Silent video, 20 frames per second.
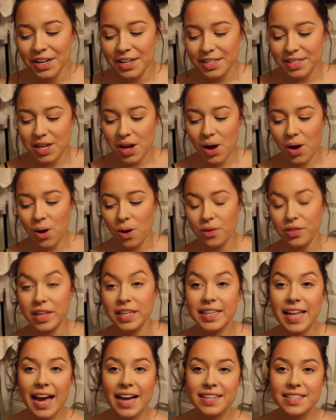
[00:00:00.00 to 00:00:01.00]
So
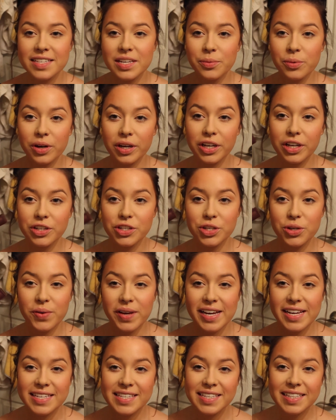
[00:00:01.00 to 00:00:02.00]
the last thing we're gonna do
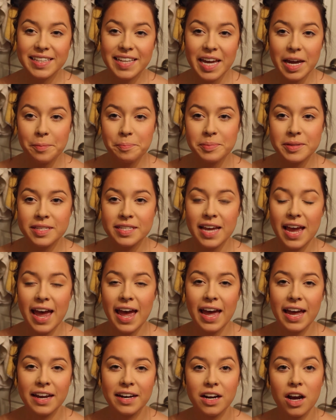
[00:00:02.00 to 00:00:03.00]
is lips,
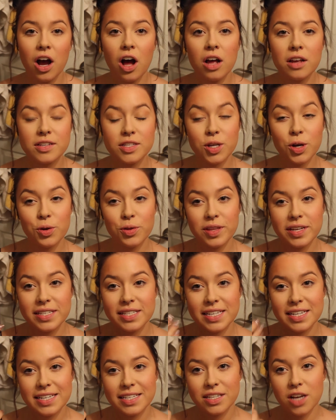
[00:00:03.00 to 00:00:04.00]
and also
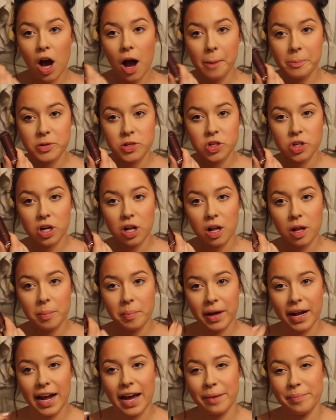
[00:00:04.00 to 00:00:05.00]
this is optional,
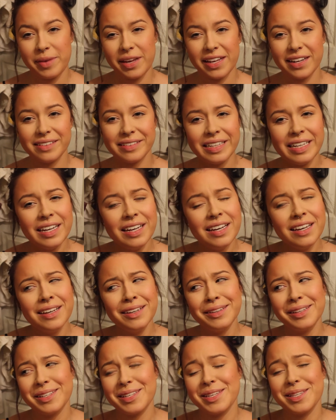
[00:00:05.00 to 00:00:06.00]
but I mean,
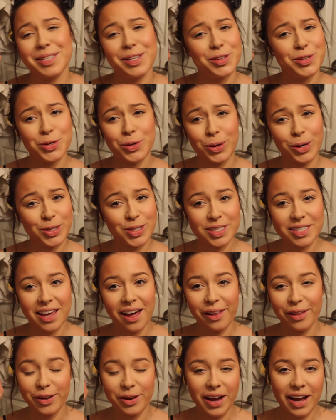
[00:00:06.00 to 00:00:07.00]
this is such a gorgeous color.